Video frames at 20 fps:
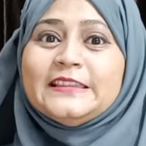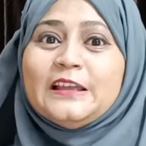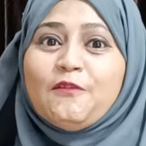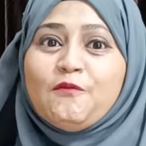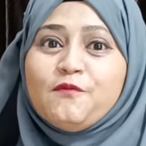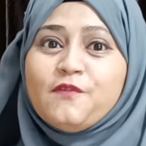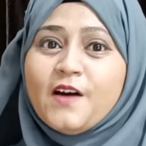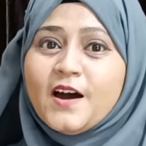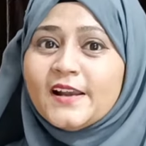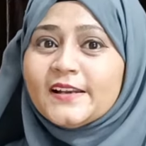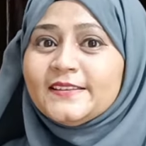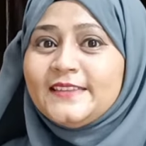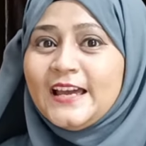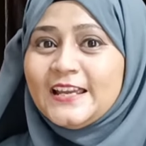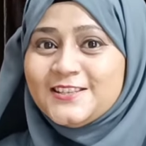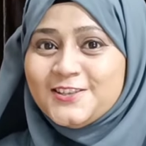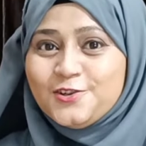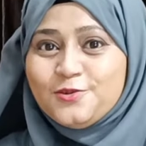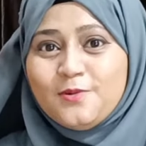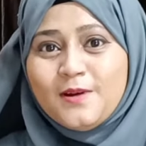The work
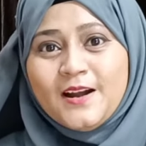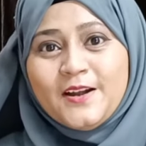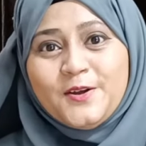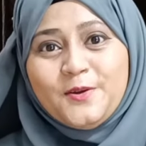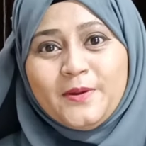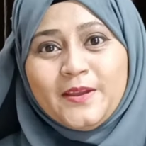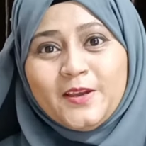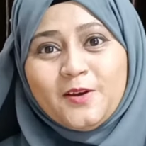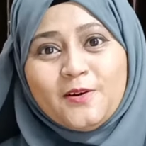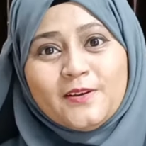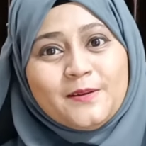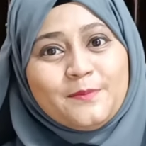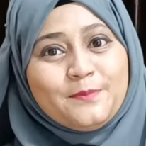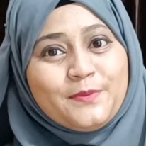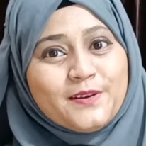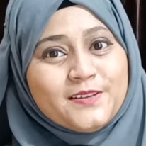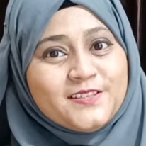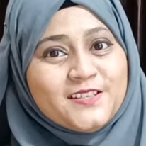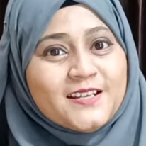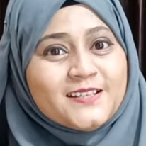that you are doing on a
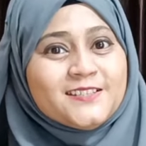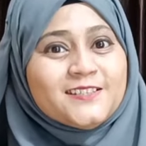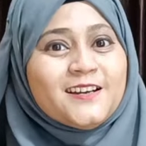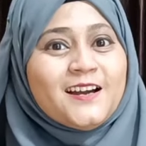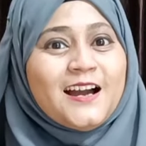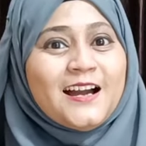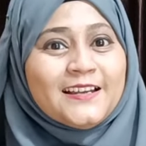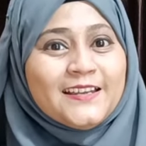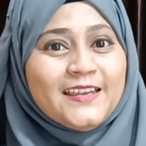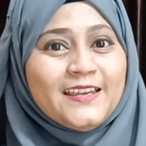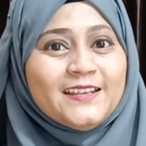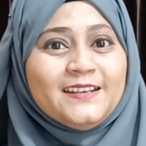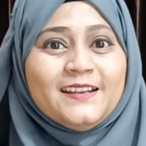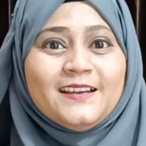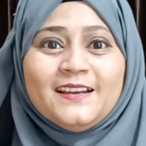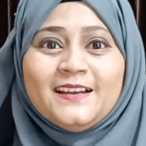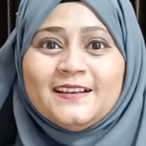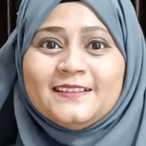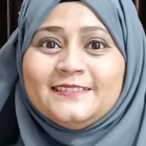project, again,